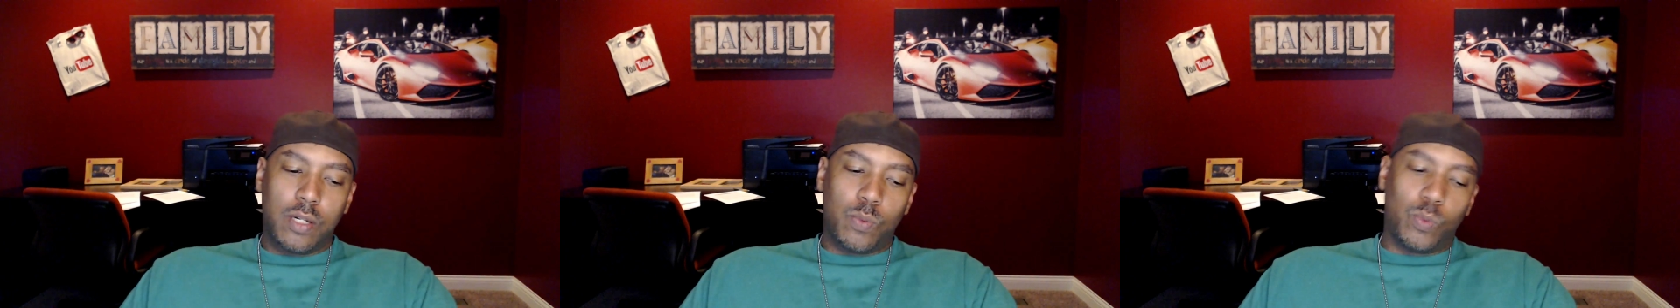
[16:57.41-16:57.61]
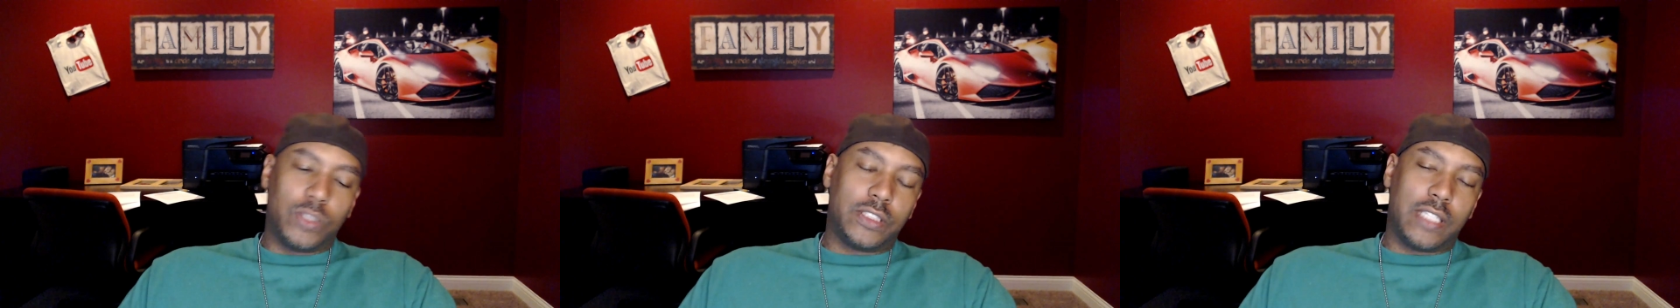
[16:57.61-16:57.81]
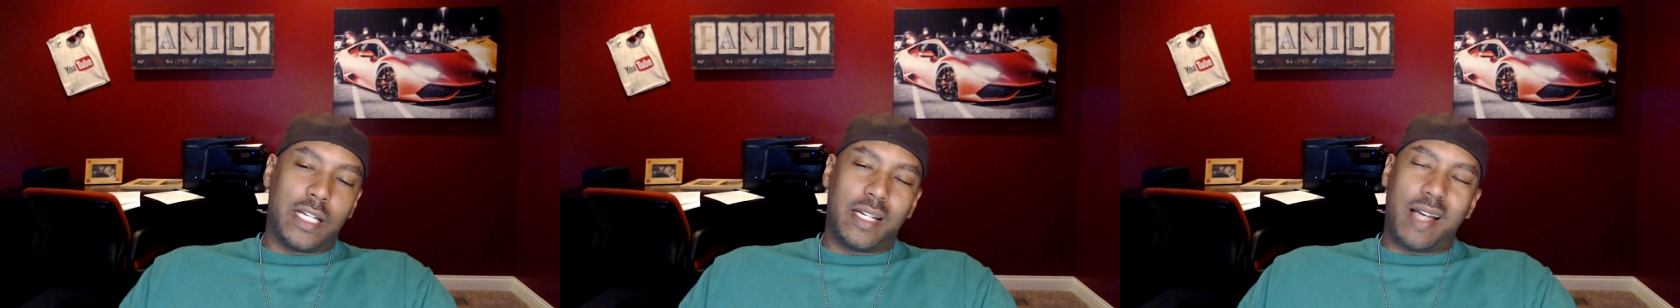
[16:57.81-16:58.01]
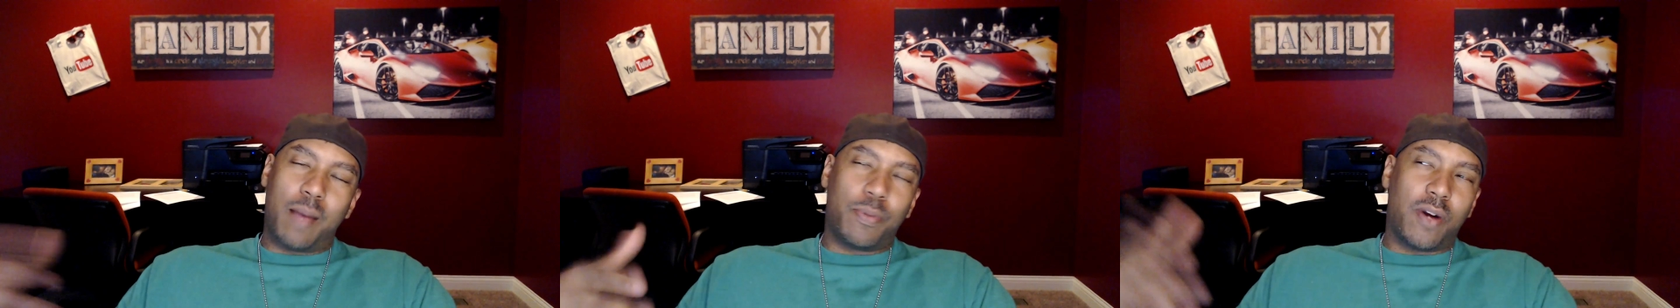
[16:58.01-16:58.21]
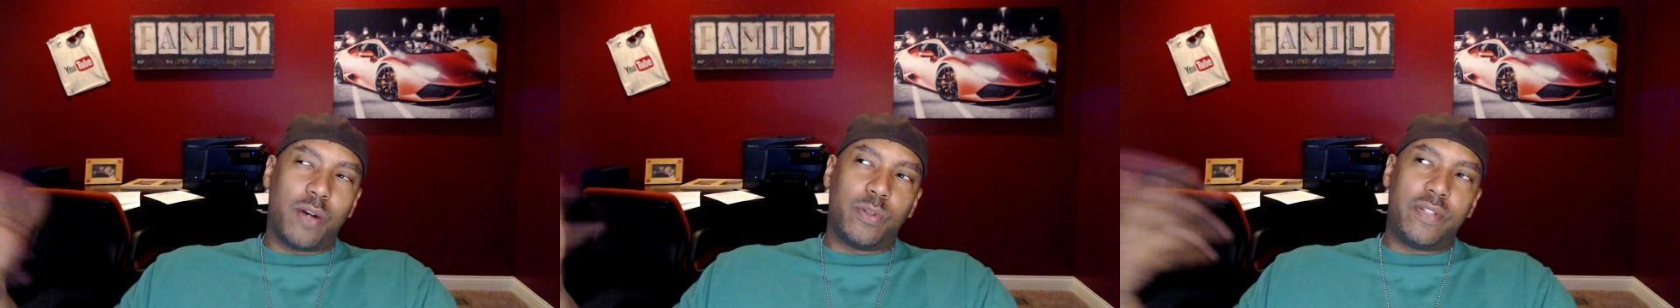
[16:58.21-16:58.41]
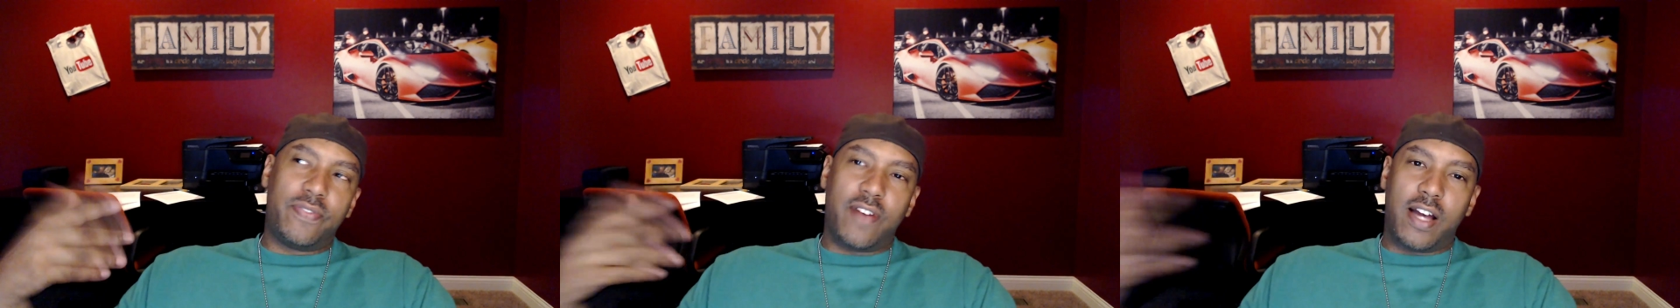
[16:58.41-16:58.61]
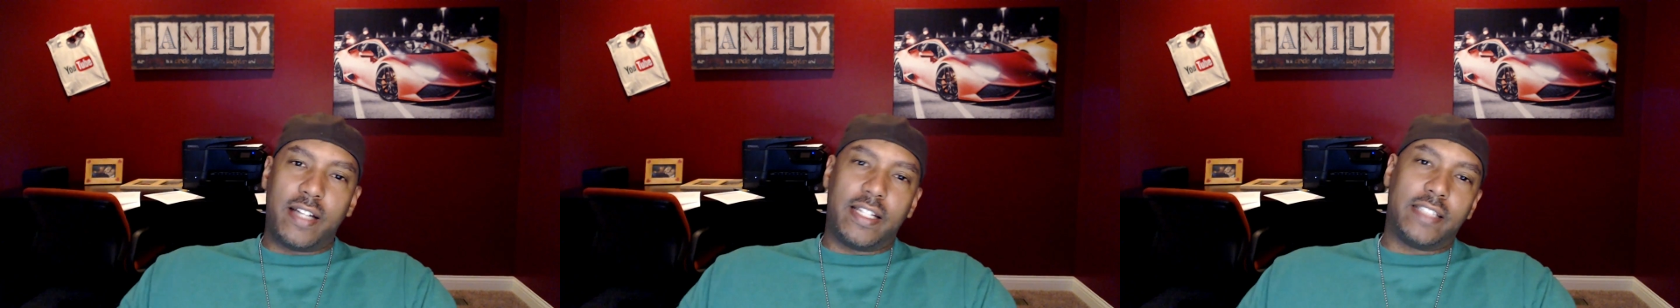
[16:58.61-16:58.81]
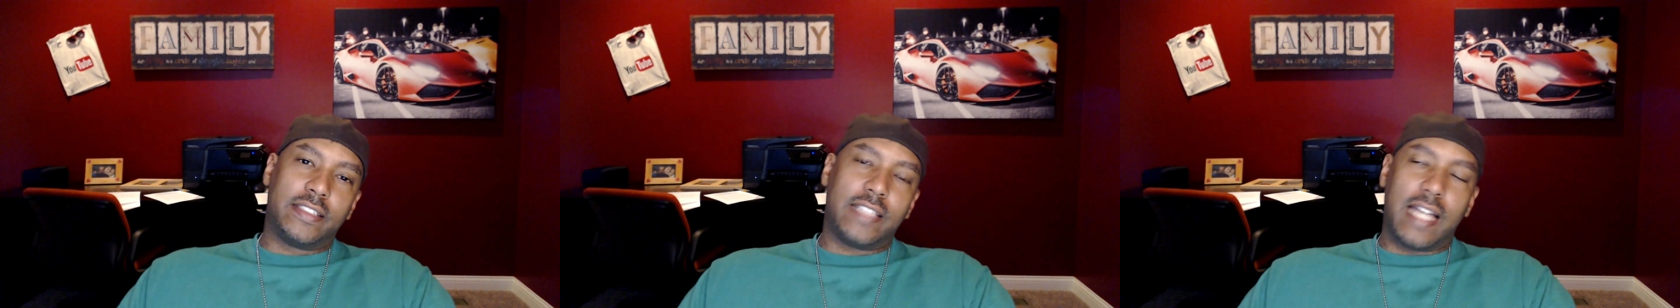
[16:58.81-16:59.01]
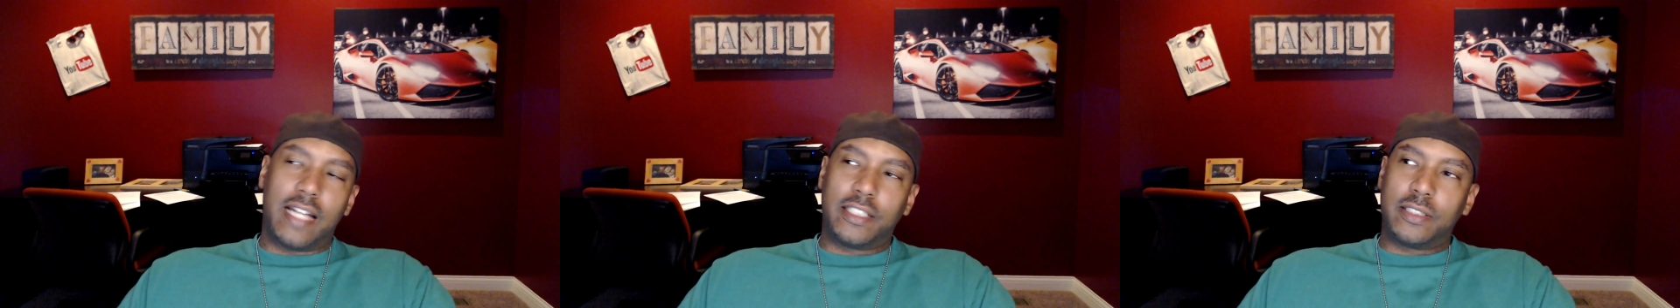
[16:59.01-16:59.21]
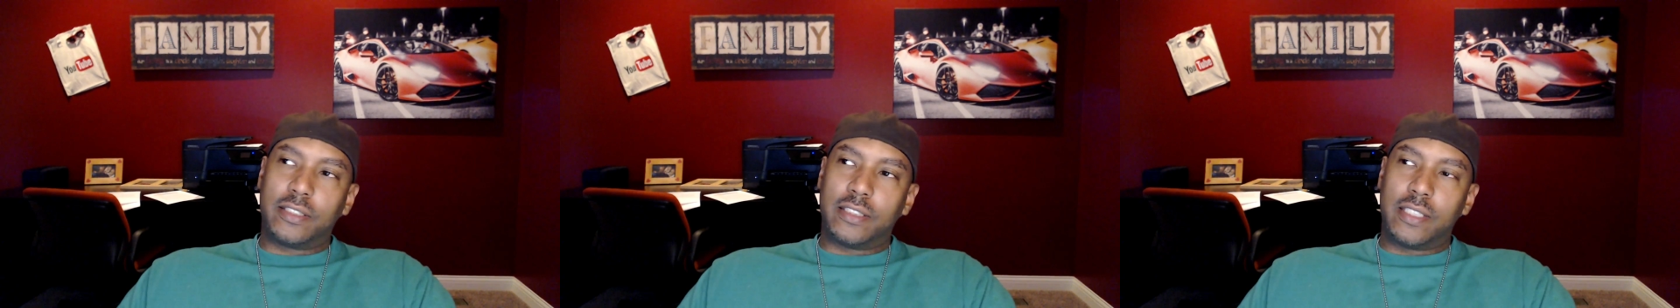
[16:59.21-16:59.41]
once I'll probably refinance the
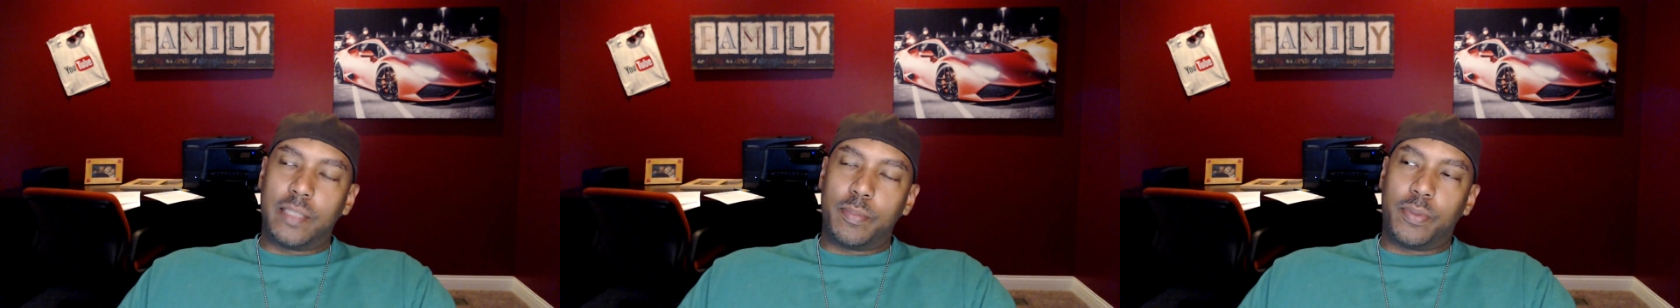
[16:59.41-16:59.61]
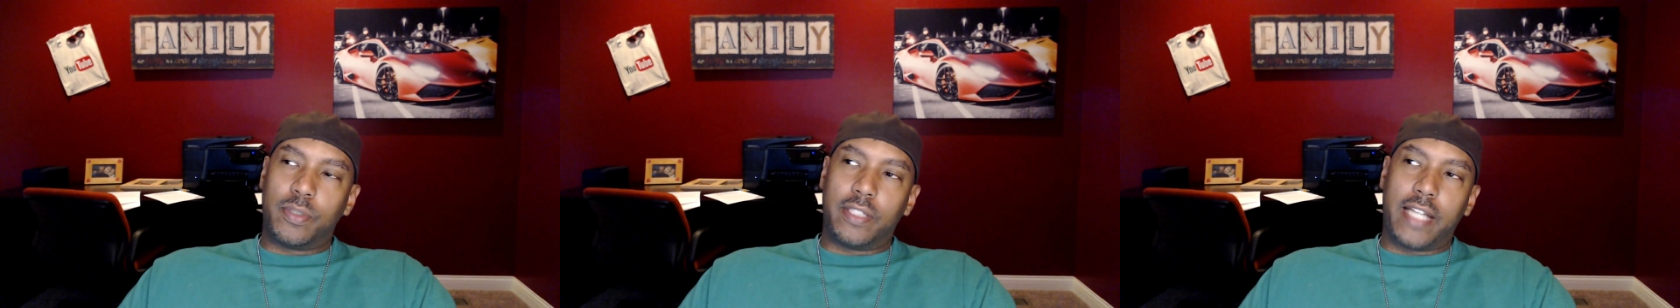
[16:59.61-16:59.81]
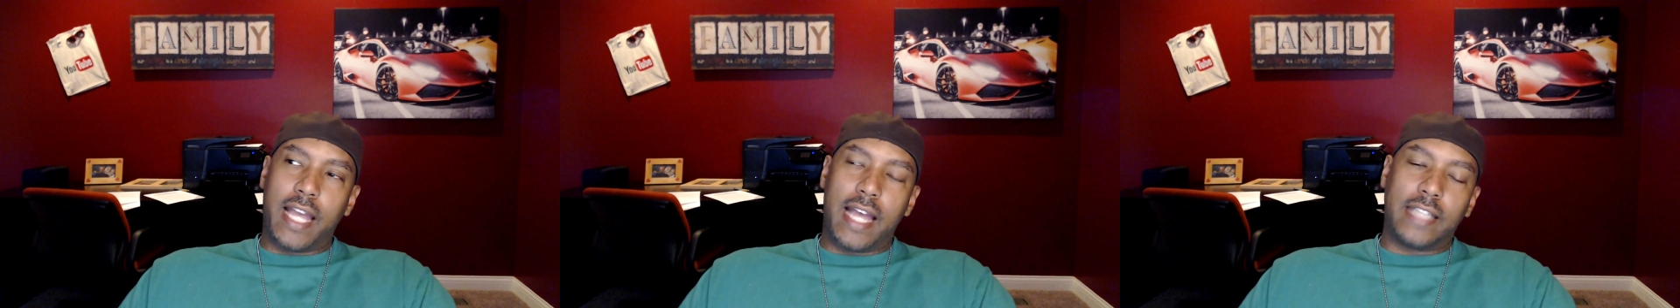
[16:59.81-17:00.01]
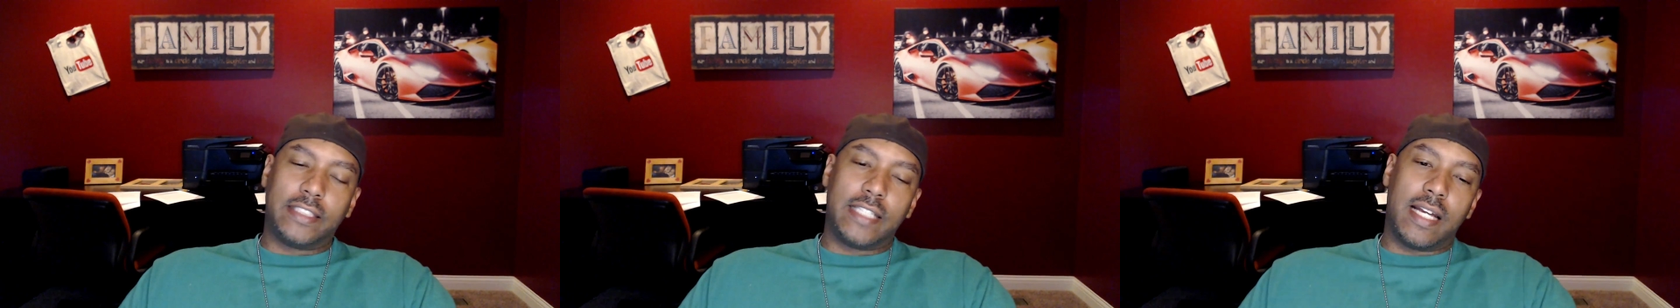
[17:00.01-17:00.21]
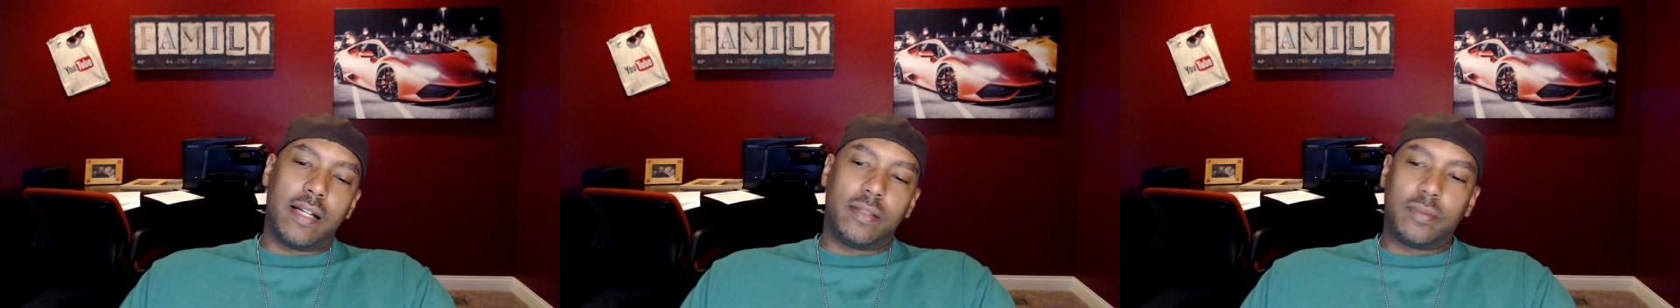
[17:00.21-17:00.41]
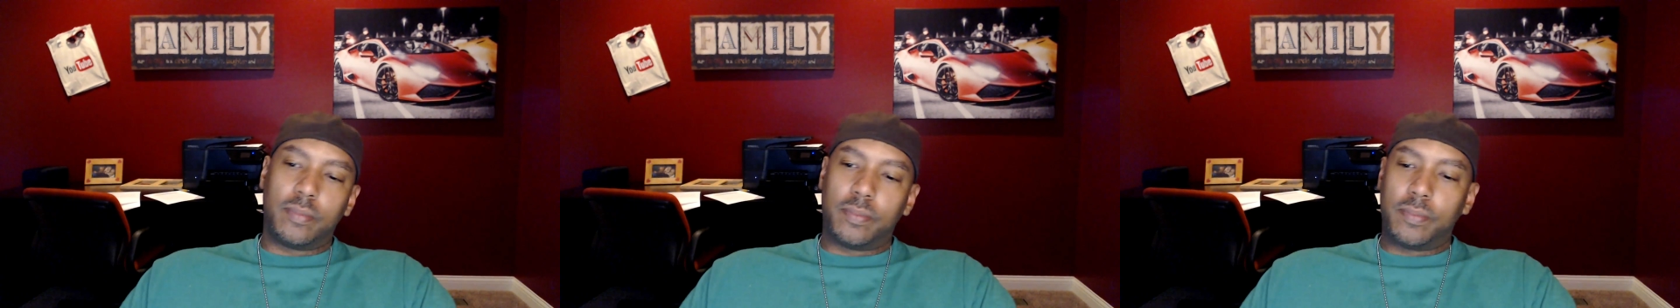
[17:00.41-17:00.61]
house and pull the cash out,